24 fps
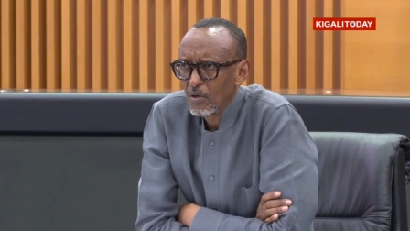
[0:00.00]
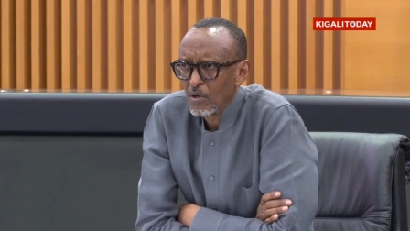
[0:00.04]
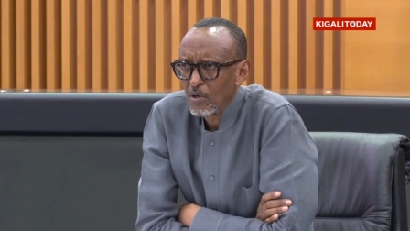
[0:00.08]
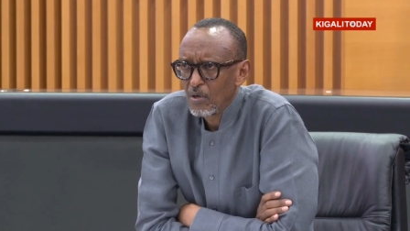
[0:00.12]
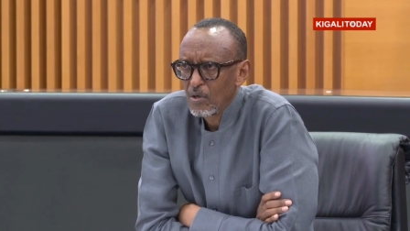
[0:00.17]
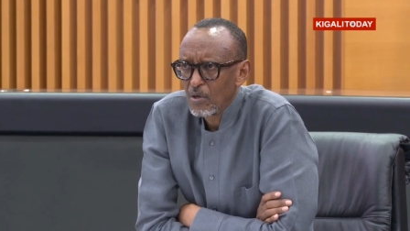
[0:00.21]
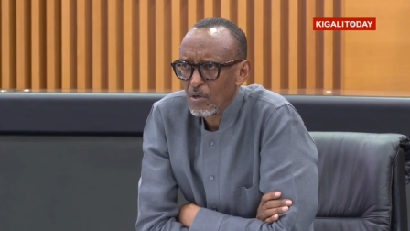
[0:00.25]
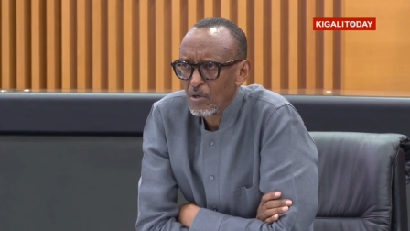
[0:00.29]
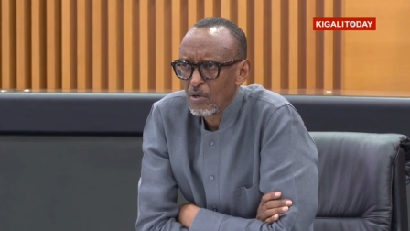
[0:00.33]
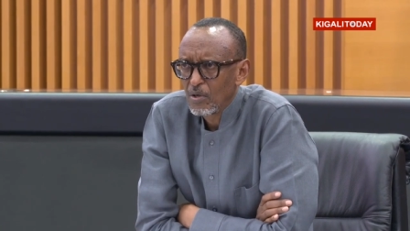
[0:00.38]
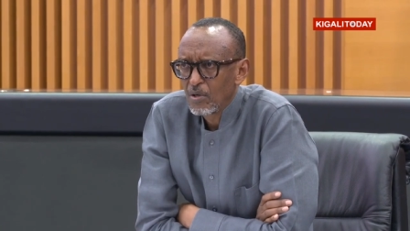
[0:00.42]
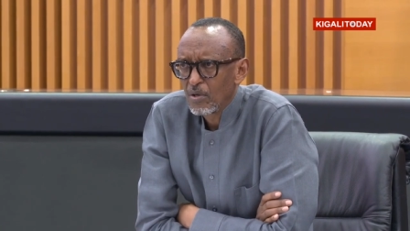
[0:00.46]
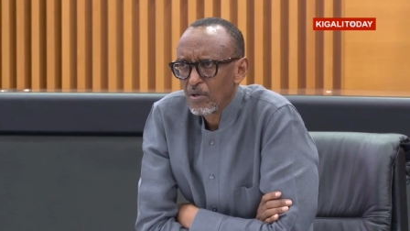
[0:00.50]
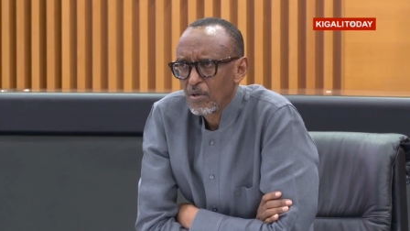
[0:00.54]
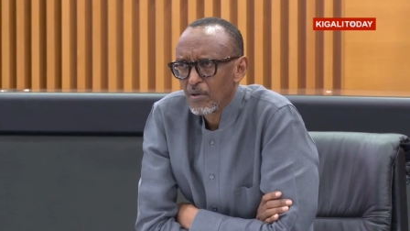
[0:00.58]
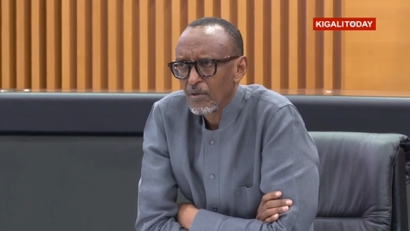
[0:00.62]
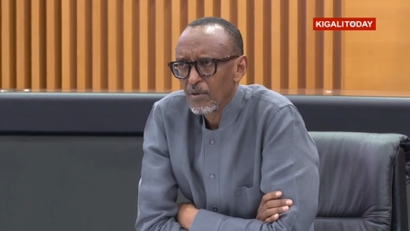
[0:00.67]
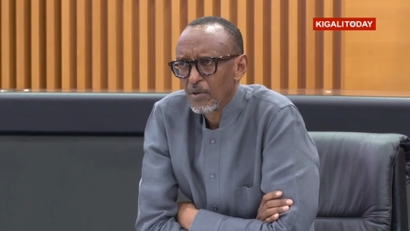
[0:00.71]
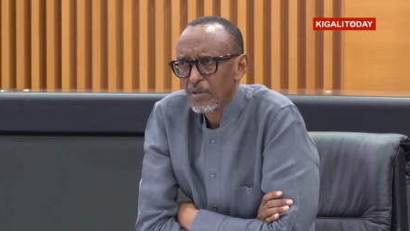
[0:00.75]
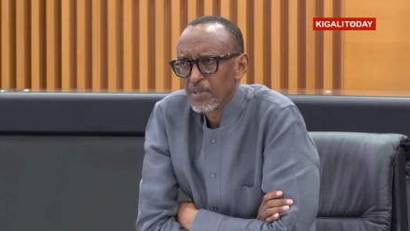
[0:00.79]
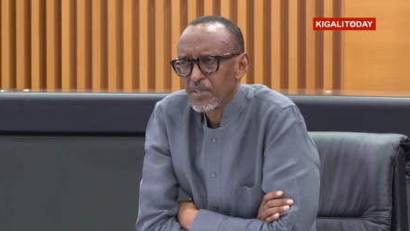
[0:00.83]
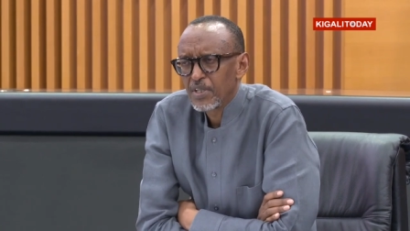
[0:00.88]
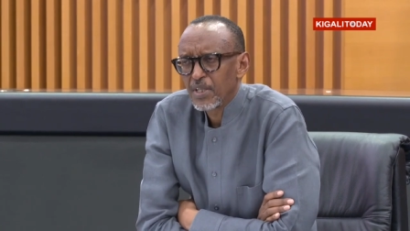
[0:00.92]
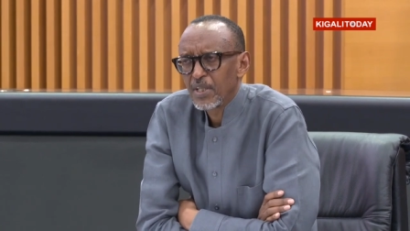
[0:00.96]
or
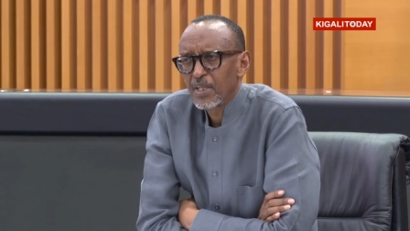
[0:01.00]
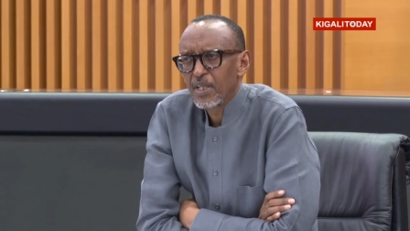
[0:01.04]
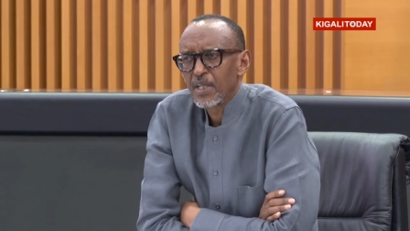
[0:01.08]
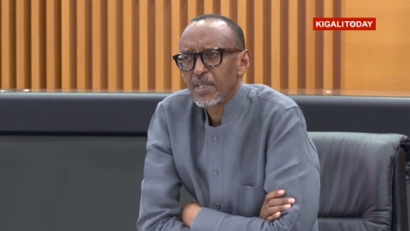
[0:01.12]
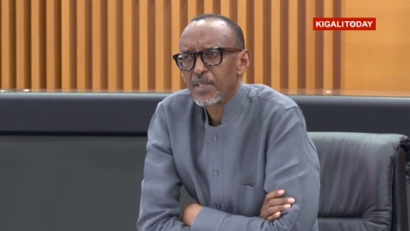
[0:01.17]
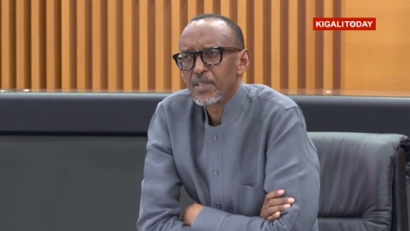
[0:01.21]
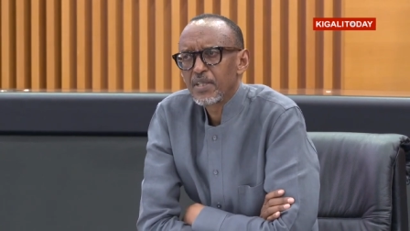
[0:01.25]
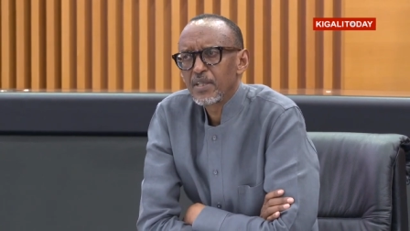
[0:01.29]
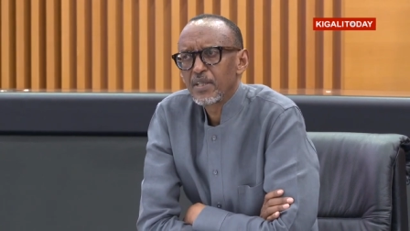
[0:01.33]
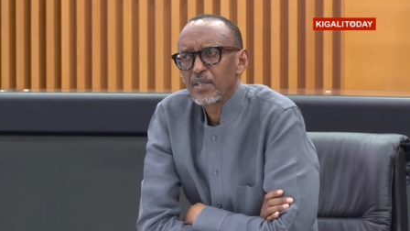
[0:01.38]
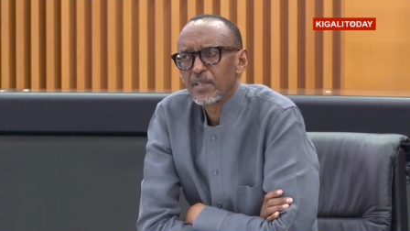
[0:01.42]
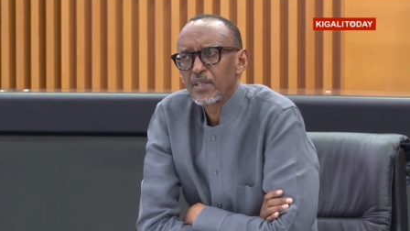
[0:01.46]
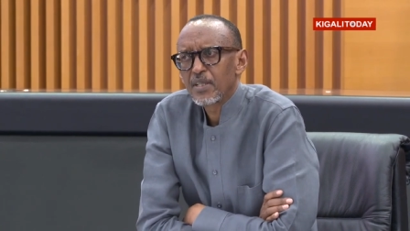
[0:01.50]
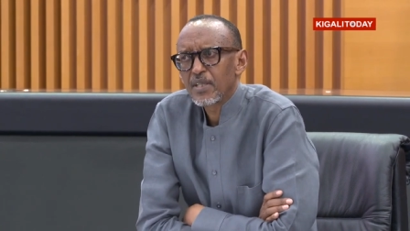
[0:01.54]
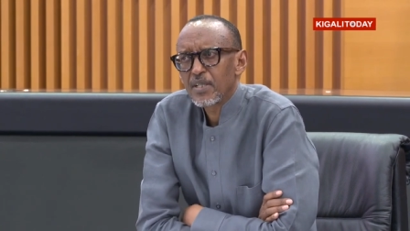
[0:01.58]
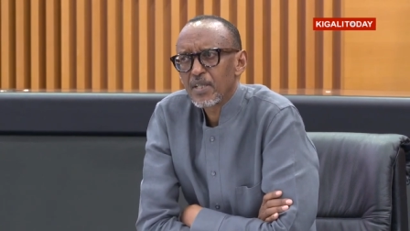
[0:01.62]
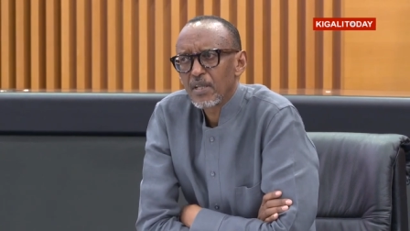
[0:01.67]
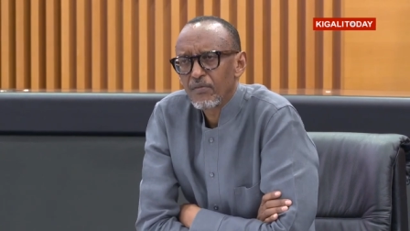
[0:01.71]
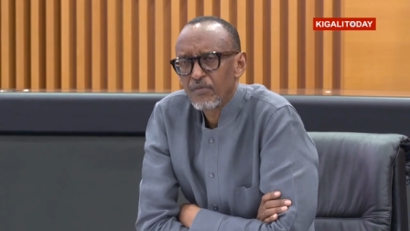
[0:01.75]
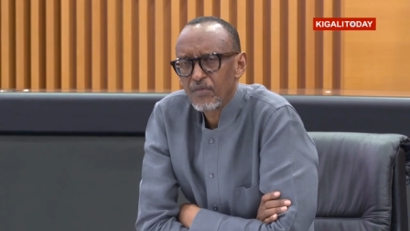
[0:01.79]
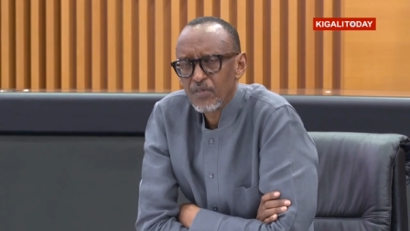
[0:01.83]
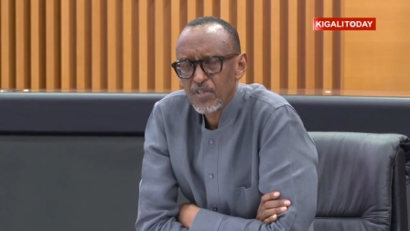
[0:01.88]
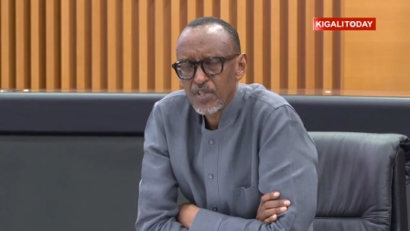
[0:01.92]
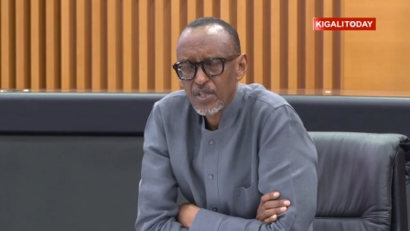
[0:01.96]
not getting
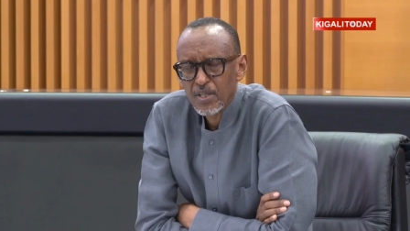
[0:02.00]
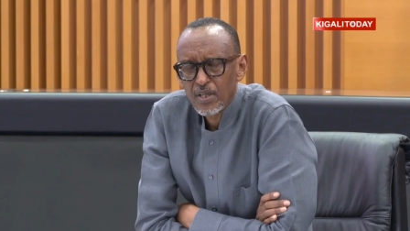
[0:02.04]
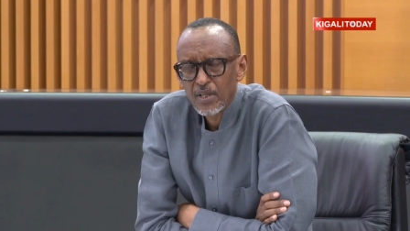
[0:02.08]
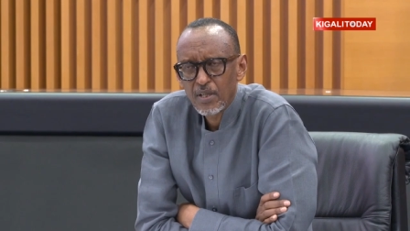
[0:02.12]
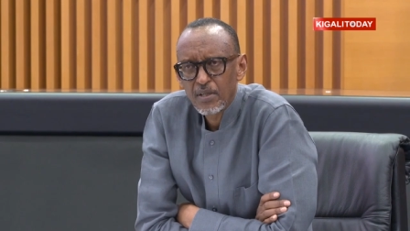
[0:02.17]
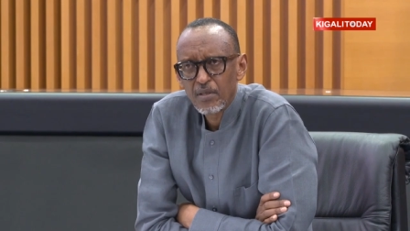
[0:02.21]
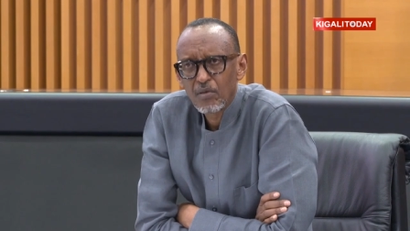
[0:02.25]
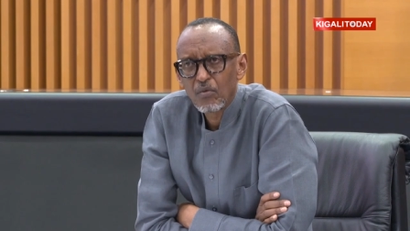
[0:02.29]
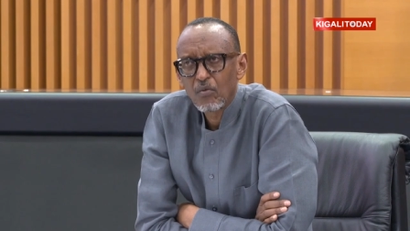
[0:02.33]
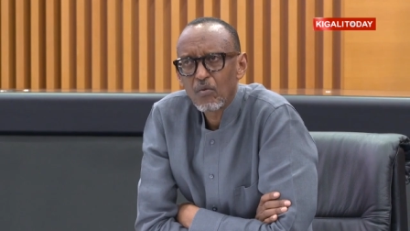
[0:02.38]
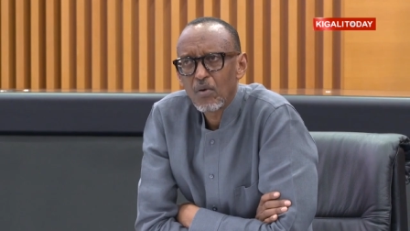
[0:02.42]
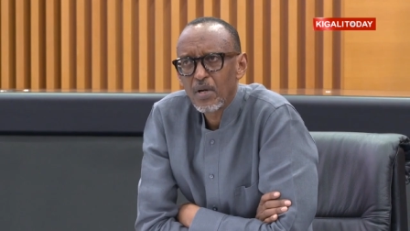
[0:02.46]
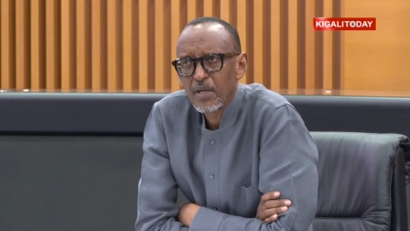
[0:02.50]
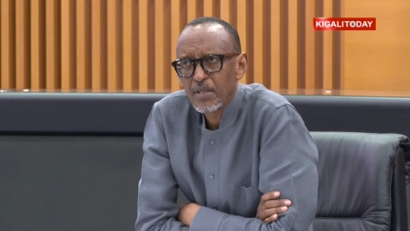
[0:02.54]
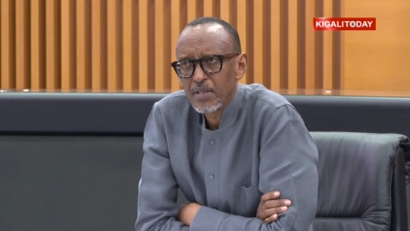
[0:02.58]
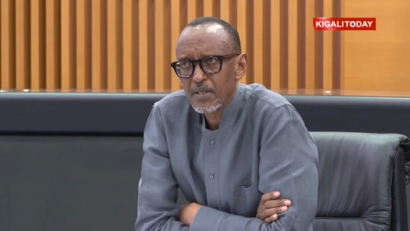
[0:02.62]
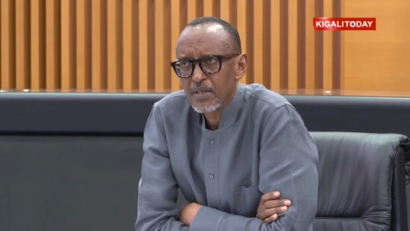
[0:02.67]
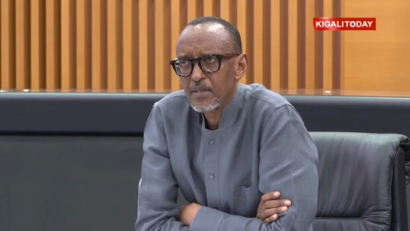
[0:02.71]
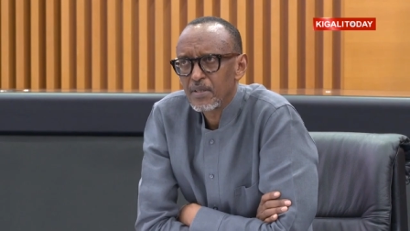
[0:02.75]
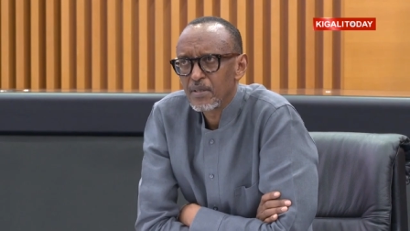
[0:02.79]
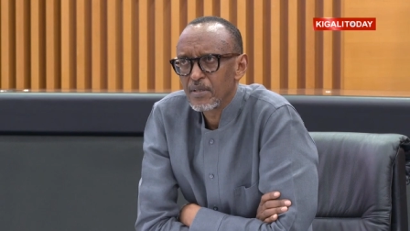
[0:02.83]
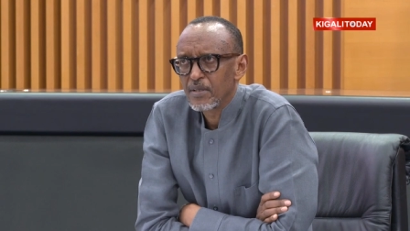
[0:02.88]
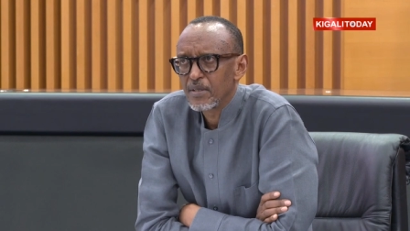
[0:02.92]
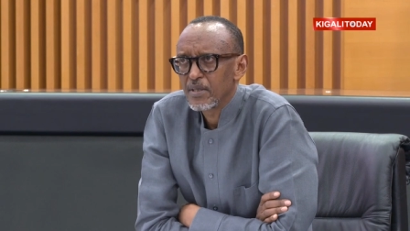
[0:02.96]
sufficient
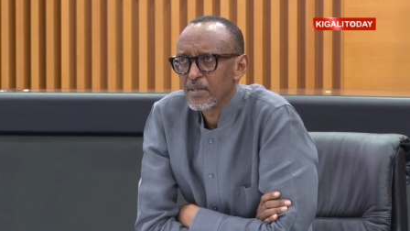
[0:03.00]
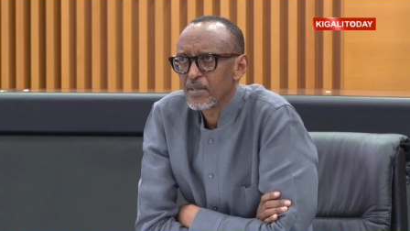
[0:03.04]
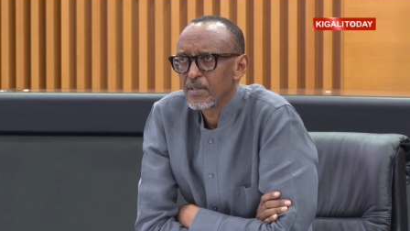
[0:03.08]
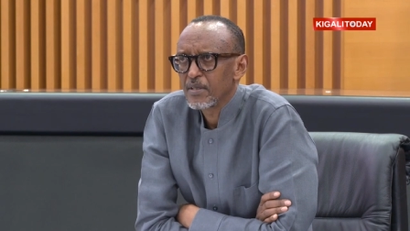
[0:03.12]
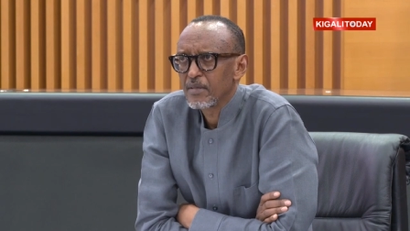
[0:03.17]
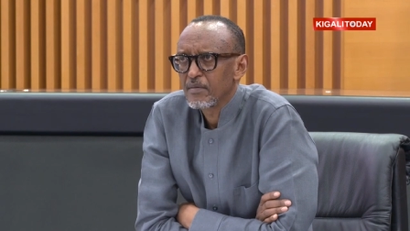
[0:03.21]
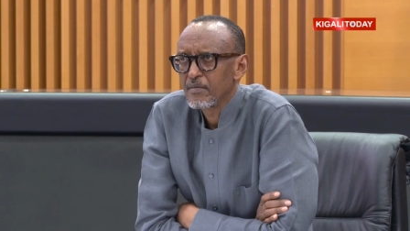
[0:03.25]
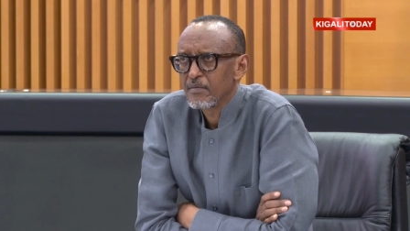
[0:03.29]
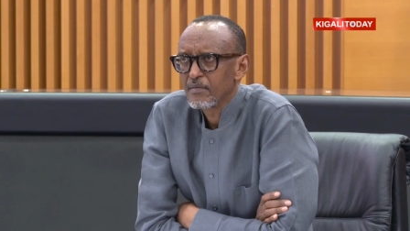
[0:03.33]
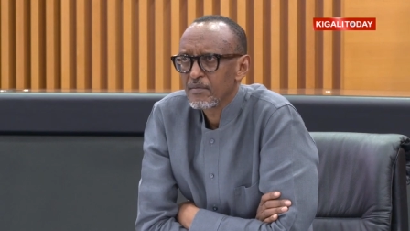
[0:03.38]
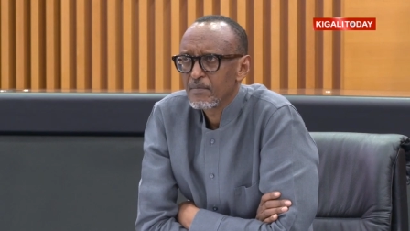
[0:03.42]
quantities.